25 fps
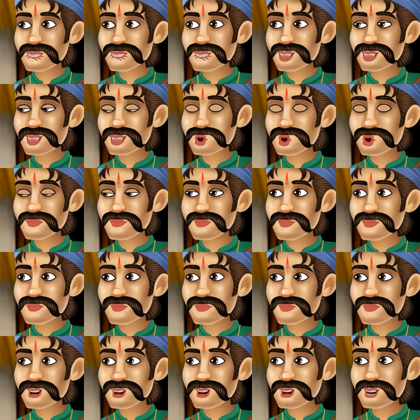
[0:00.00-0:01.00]
Right from
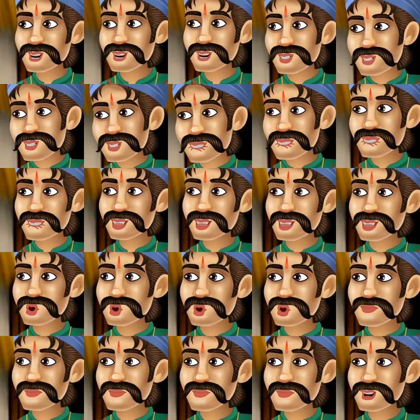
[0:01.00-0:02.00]
small to the
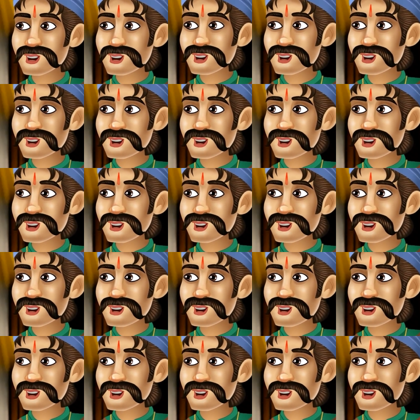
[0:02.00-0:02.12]
big.